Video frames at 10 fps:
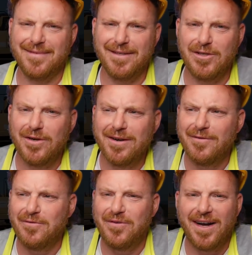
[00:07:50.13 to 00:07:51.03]
you're not
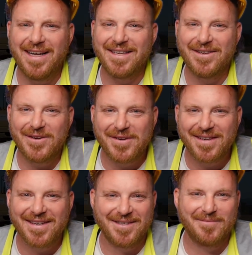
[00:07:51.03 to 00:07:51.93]
a fucking
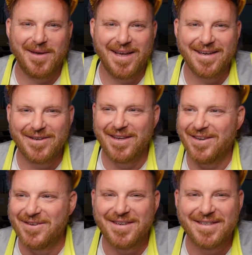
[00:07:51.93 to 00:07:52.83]
unionist, mate.
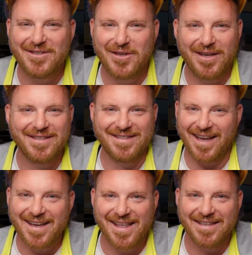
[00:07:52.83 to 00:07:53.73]
You just don't
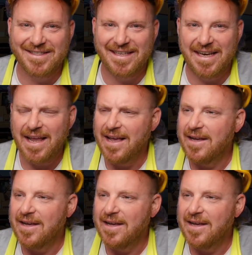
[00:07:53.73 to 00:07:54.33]
say that shit.